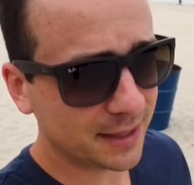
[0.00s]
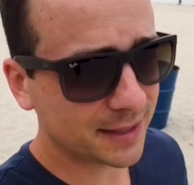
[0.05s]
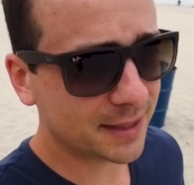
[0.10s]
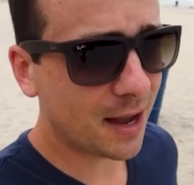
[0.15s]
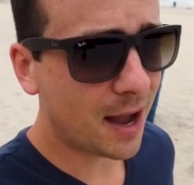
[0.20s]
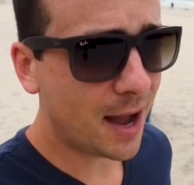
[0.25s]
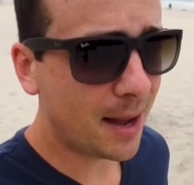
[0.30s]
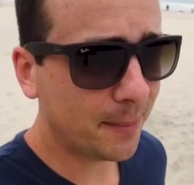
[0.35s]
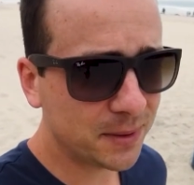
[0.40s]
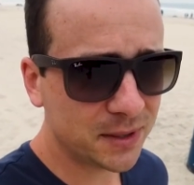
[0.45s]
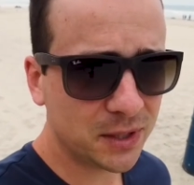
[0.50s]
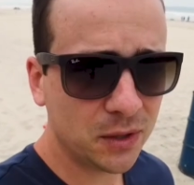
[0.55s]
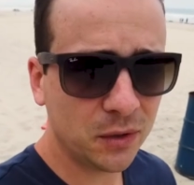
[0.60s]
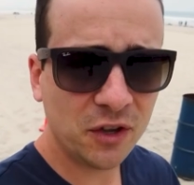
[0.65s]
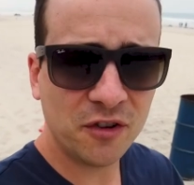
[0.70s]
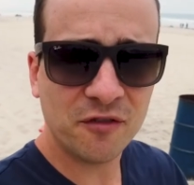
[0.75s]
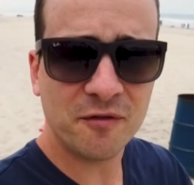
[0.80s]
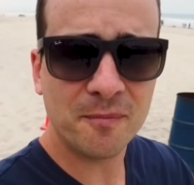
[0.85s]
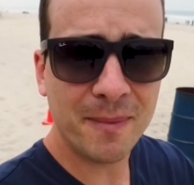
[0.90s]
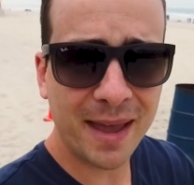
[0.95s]
These top two
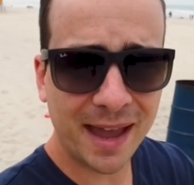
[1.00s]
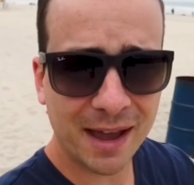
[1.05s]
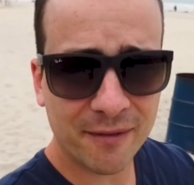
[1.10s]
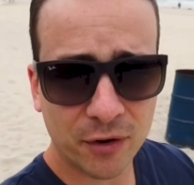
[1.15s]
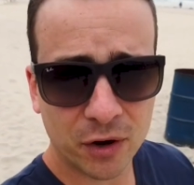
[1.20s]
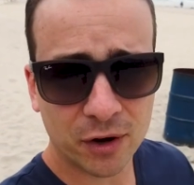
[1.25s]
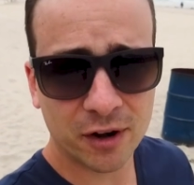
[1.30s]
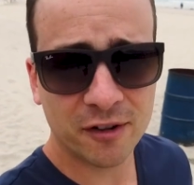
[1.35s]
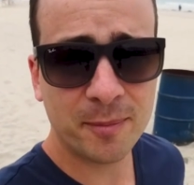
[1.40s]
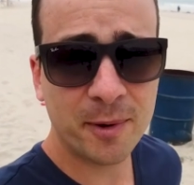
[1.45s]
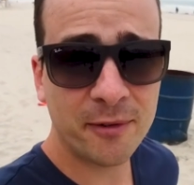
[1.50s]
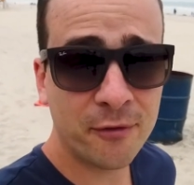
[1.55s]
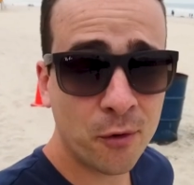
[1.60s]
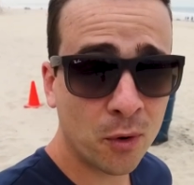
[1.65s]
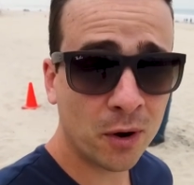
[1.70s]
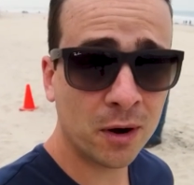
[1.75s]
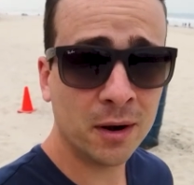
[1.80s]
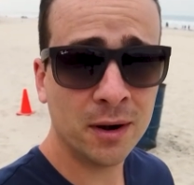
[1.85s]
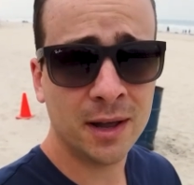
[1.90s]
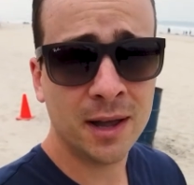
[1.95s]
you may have heard of
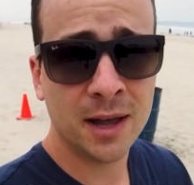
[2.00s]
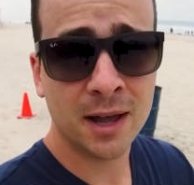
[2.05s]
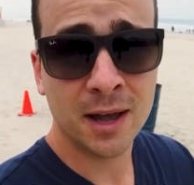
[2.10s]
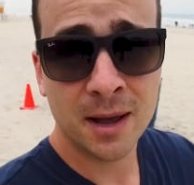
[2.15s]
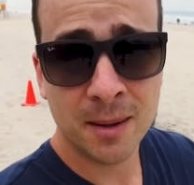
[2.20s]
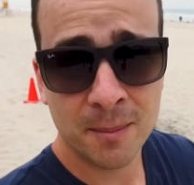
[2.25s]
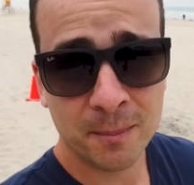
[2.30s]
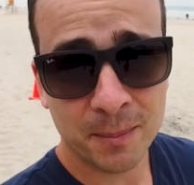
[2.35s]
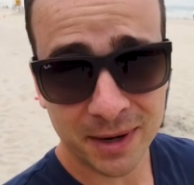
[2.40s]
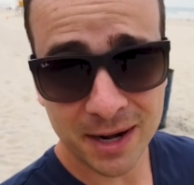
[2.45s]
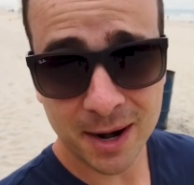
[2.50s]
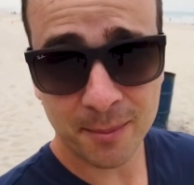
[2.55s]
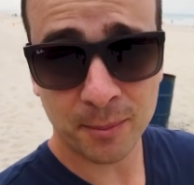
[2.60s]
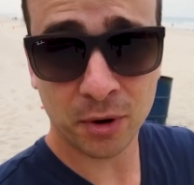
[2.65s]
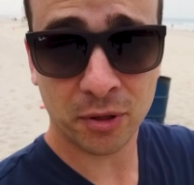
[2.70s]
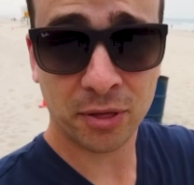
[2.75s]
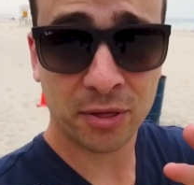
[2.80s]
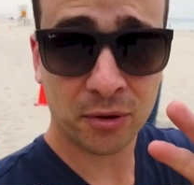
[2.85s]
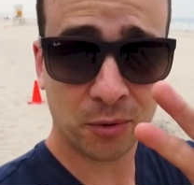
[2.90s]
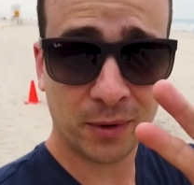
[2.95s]
before, but
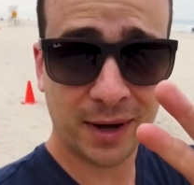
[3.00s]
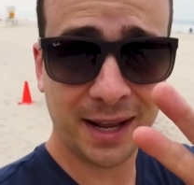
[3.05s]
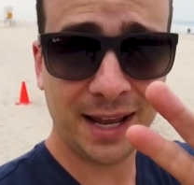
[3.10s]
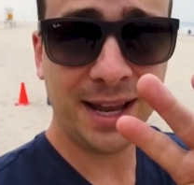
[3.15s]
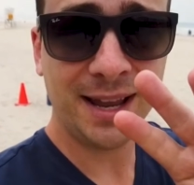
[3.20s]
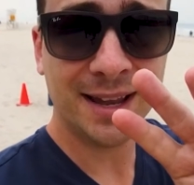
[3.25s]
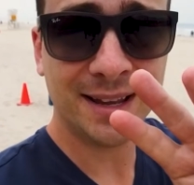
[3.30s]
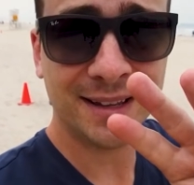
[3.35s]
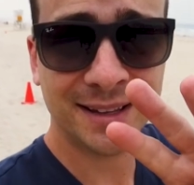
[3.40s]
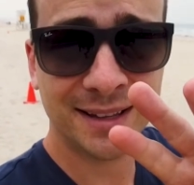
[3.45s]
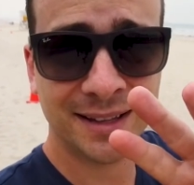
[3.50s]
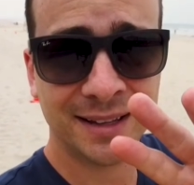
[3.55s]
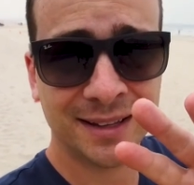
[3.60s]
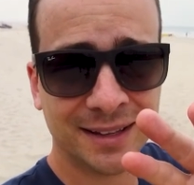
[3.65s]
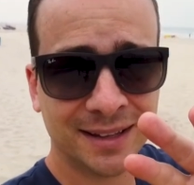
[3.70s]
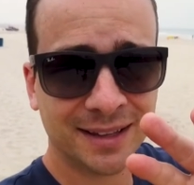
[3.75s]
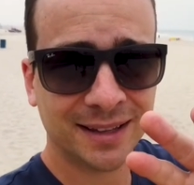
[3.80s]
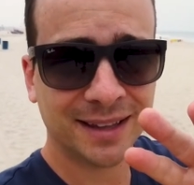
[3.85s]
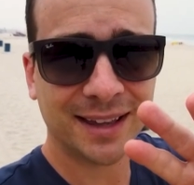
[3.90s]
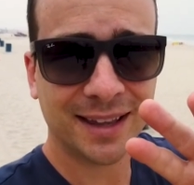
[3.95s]
number three
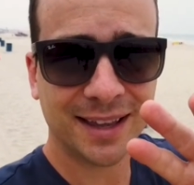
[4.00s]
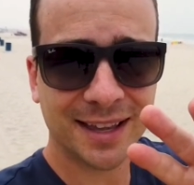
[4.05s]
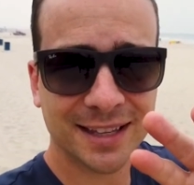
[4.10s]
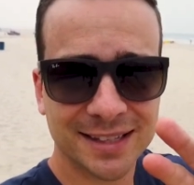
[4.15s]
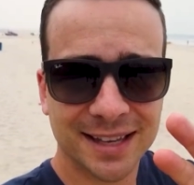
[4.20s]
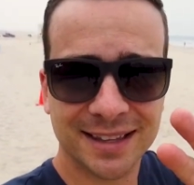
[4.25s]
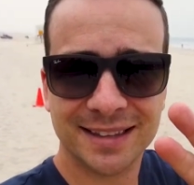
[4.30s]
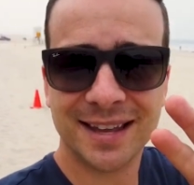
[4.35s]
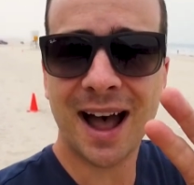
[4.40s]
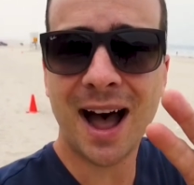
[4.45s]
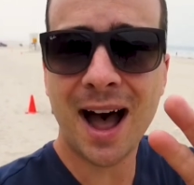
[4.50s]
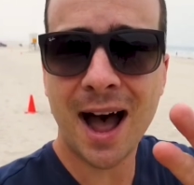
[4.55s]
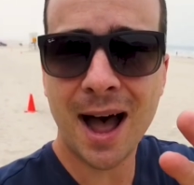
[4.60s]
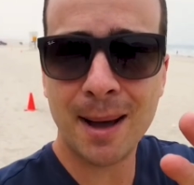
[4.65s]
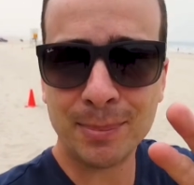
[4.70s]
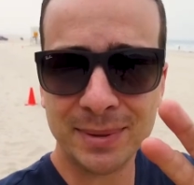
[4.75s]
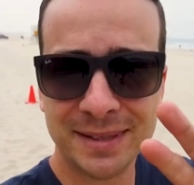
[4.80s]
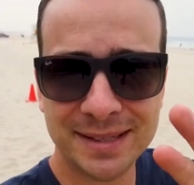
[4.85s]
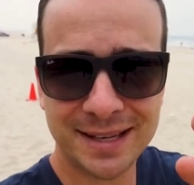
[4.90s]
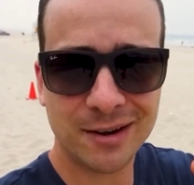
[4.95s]
is a
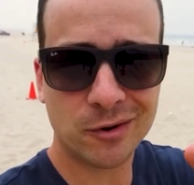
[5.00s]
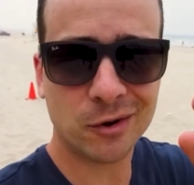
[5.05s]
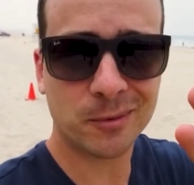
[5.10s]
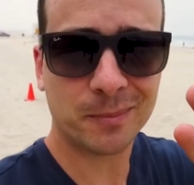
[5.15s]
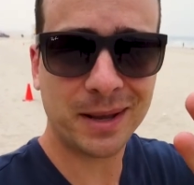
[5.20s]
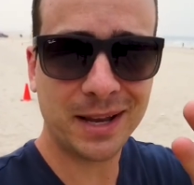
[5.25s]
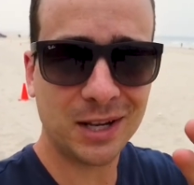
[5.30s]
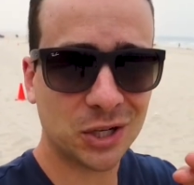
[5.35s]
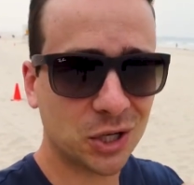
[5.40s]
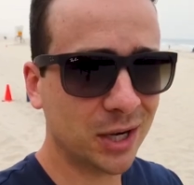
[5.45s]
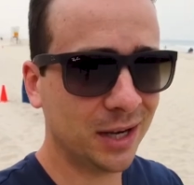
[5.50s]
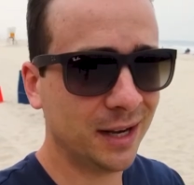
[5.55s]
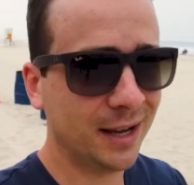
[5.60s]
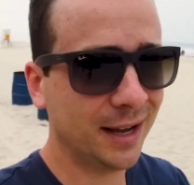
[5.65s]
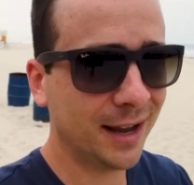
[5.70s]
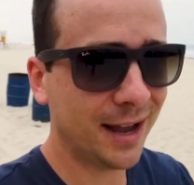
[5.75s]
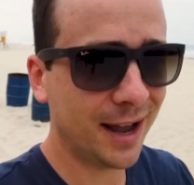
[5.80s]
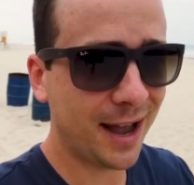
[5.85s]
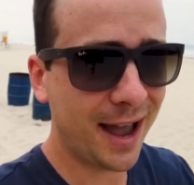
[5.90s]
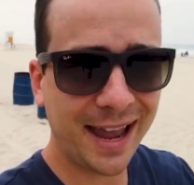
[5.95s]
top secret beach.
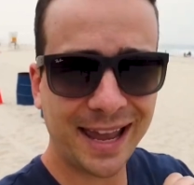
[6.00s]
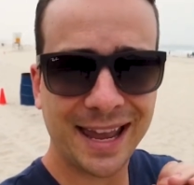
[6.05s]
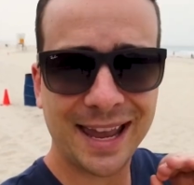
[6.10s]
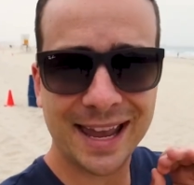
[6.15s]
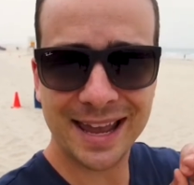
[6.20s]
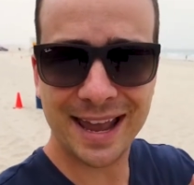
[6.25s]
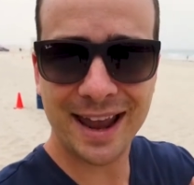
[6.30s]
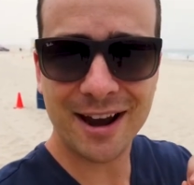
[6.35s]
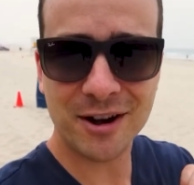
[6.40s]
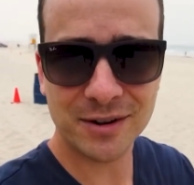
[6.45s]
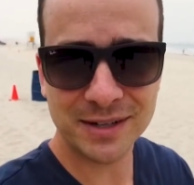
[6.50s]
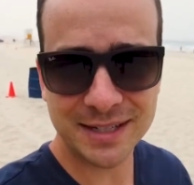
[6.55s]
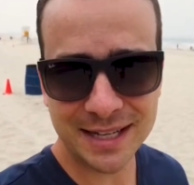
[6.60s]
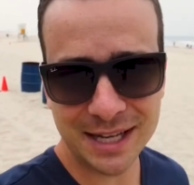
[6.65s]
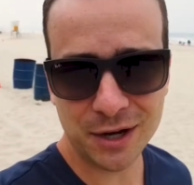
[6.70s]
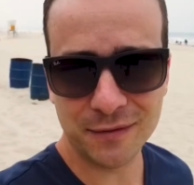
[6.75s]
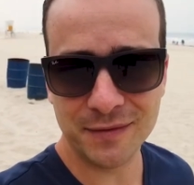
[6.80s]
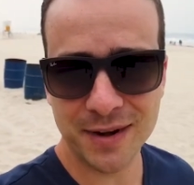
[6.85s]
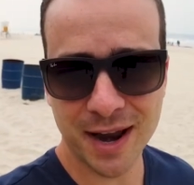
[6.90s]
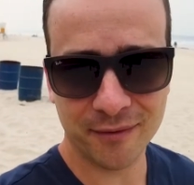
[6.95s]
I can
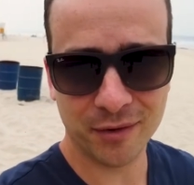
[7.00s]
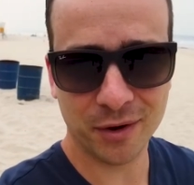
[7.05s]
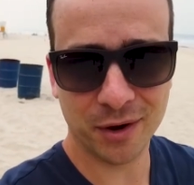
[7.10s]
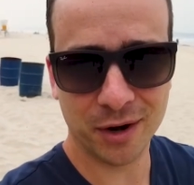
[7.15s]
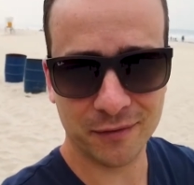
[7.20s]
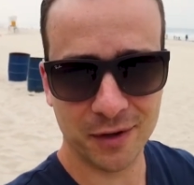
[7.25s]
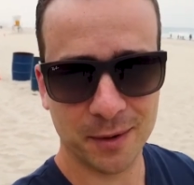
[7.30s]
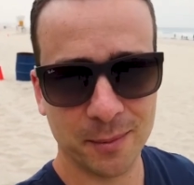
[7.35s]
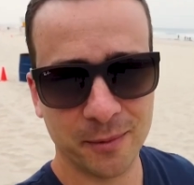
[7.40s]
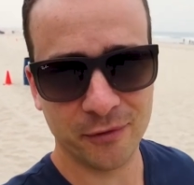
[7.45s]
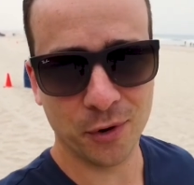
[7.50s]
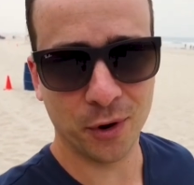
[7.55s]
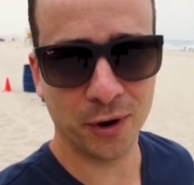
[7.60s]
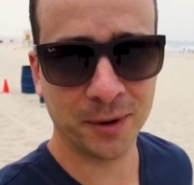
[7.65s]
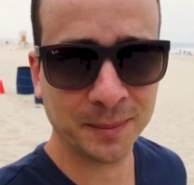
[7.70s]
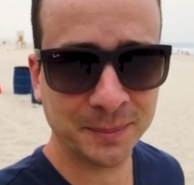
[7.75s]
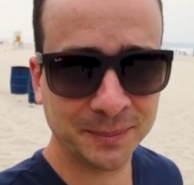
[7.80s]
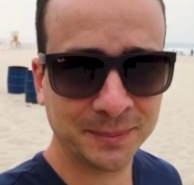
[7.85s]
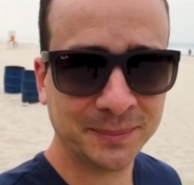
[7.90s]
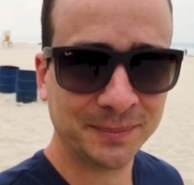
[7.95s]
guarantee you've never heard of it
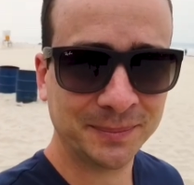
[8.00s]
before.